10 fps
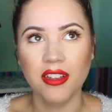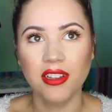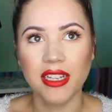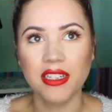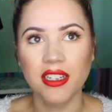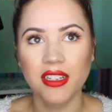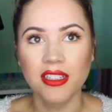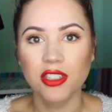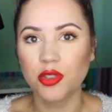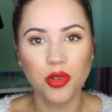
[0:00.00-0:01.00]
like
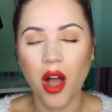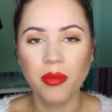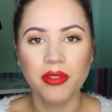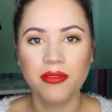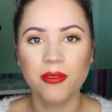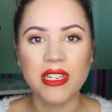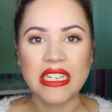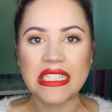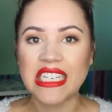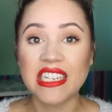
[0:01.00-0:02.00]

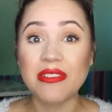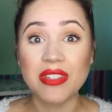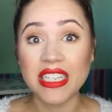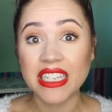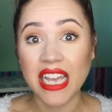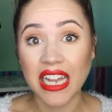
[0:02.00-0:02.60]
drama-free TV